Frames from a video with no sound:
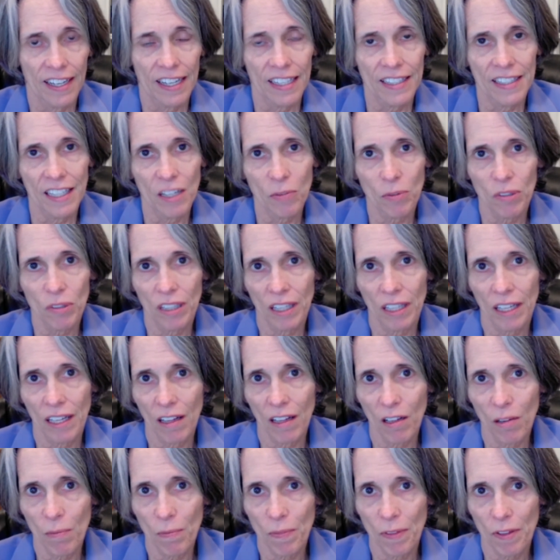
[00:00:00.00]
And that will
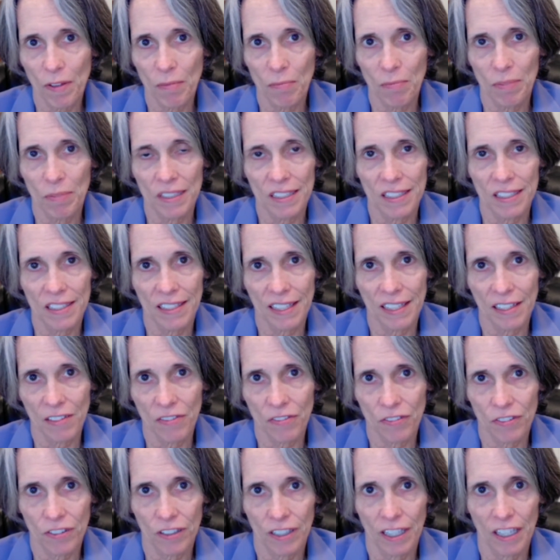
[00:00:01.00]
help them be
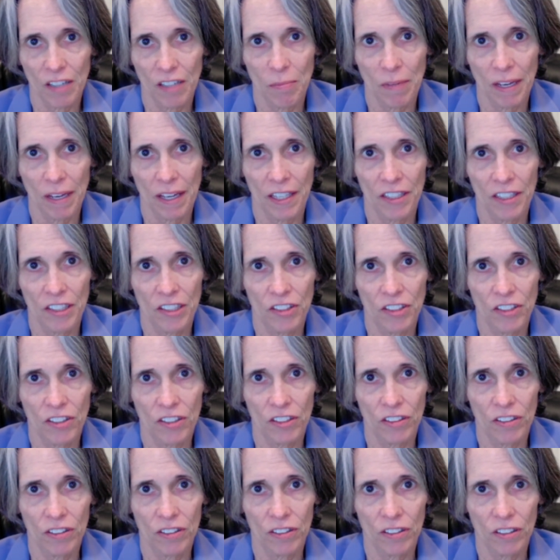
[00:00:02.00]
safer and manage
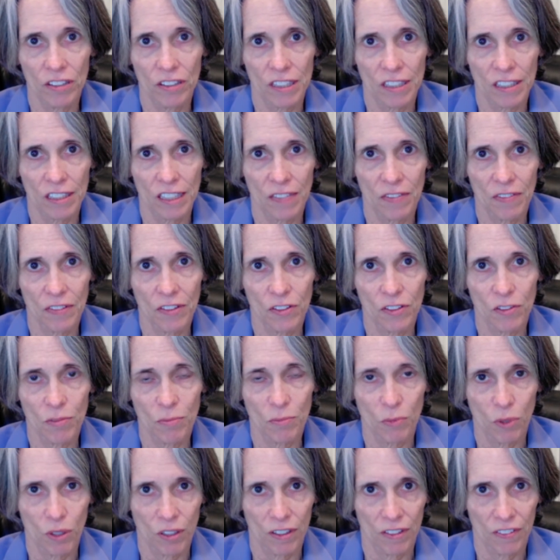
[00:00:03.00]
their glucose
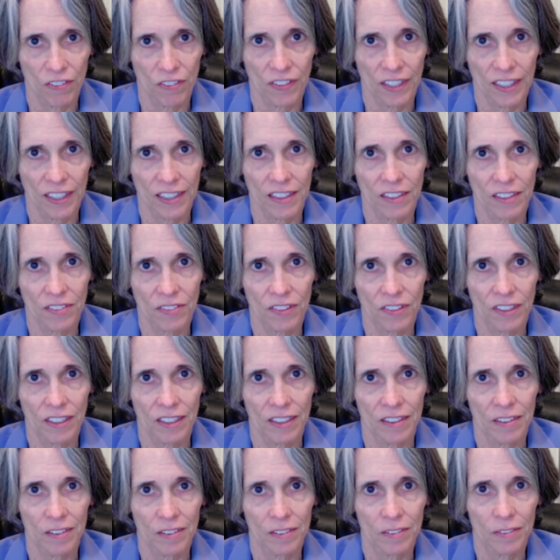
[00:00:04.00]
levels more
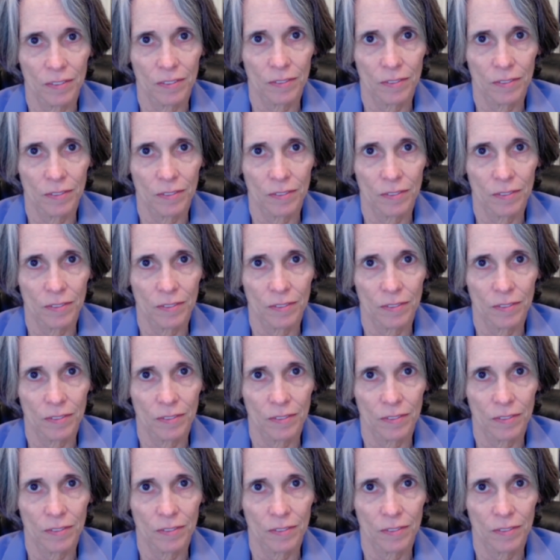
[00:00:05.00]
effectively.